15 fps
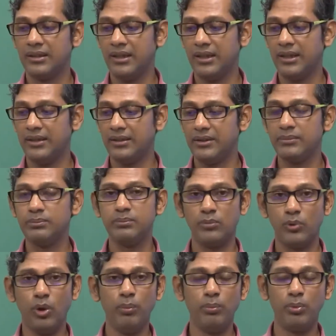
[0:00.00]
and
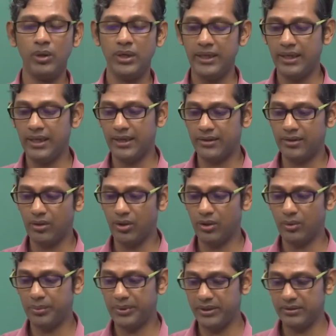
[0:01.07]
hopefully later
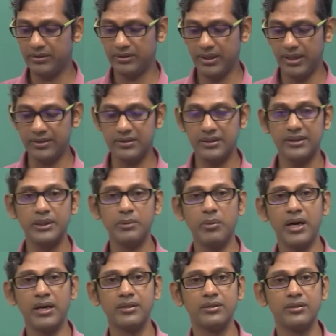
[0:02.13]
on when as the
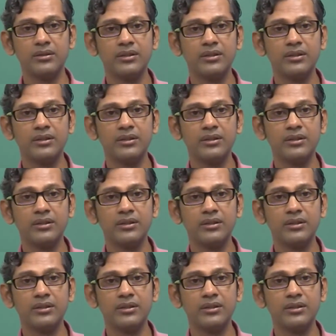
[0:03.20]
demand